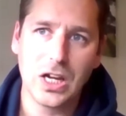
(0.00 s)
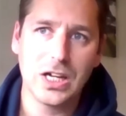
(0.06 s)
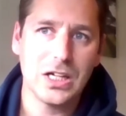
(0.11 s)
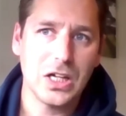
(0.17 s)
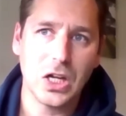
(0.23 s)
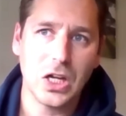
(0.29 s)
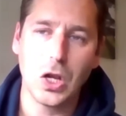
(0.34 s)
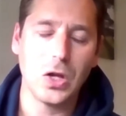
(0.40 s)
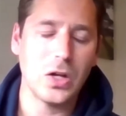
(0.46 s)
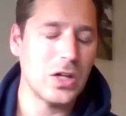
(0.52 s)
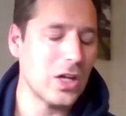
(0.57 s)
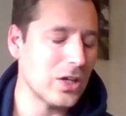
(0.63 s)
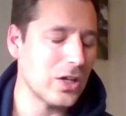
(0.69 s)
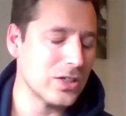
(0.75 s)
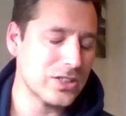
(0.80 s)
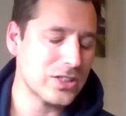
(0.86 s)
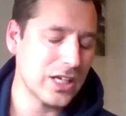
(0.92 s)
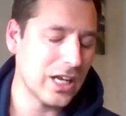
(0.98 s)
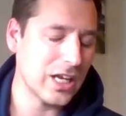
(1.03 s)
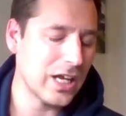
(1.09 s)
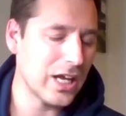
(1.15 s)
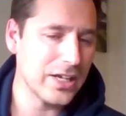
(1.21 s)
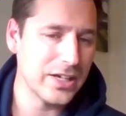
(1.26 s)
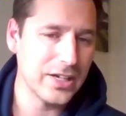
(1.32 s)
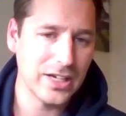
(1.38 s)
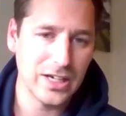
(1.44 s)
lots to
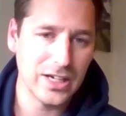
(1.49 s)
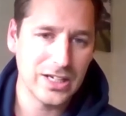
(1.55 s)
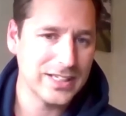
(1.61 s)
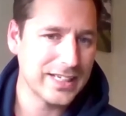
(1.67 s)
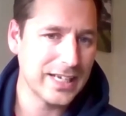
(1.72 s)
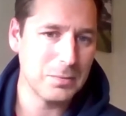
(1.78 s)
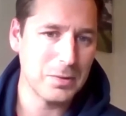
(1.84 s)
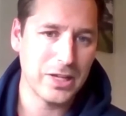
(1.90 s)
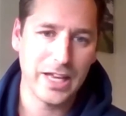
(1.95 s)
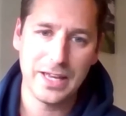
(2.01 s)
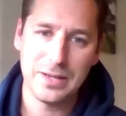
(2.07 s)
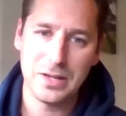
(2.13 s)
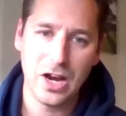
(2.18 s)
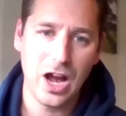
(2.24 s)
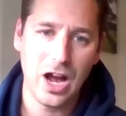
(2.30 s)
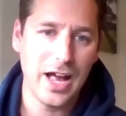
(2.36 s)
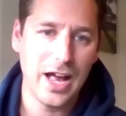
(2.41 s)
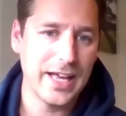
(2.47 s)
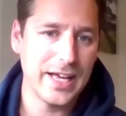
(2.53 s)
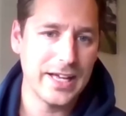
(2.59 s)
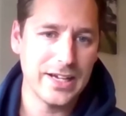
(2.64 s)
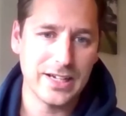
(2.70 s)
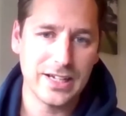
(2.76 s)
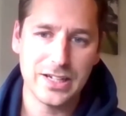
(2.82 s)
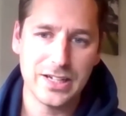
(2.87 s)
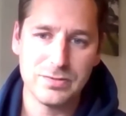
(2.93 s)
learn, and keep your eye in,
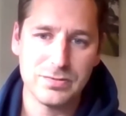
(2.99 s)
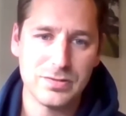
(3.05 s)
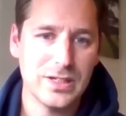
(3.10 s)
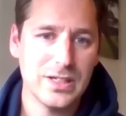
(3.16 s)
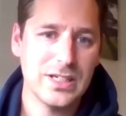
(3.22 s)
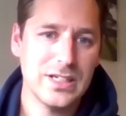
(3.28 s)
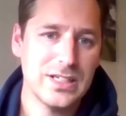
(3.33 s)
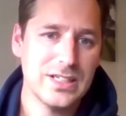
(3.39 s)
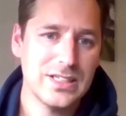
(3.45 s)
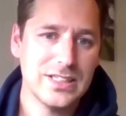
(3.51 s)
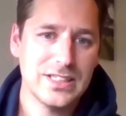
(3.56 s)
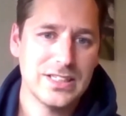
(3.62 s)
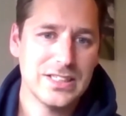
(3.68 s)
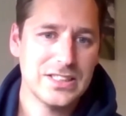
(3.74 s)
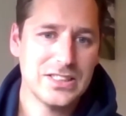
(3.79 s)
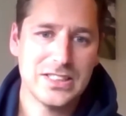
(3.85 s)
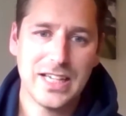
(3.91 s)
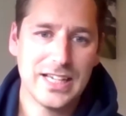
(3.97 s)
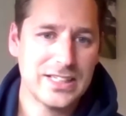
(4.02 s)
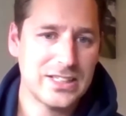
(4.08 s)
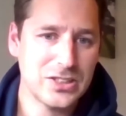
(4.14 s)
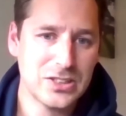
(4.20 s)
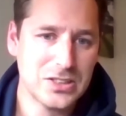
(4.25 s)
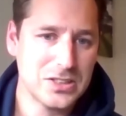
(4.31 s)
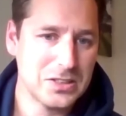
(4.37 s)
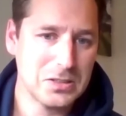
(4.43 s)
and kind of
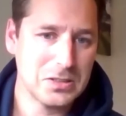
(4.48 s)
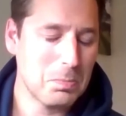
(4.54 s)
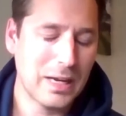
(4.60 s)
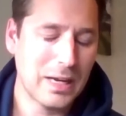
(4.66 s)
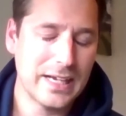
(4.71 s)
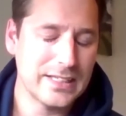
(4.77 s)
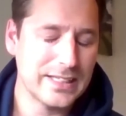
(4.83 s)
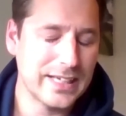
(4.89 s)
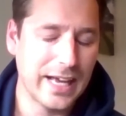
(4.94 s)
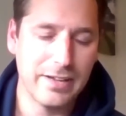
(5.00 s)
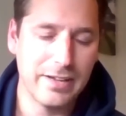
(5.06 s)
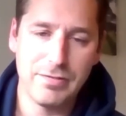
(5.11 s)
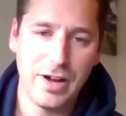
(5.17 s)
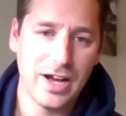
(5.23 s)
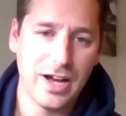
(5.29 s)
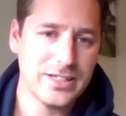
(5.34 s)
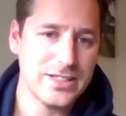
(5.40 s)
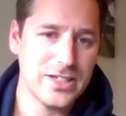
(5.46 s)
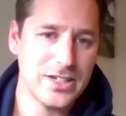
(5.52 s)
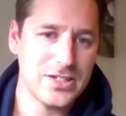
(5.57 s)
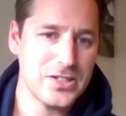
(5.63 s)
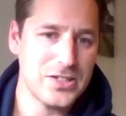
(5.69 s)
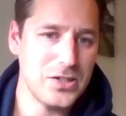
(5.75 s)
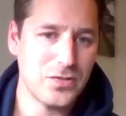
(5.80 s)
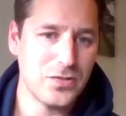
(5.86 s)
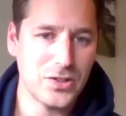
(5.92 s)
just the players are getting faster,
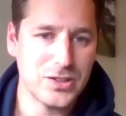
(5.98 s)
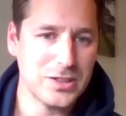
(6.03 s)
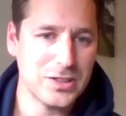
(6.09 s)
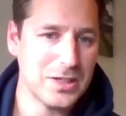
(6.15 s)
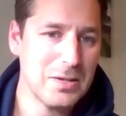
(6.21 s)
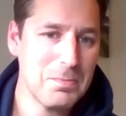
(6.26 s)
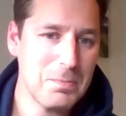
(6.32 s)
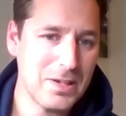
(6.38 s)
so you've got to be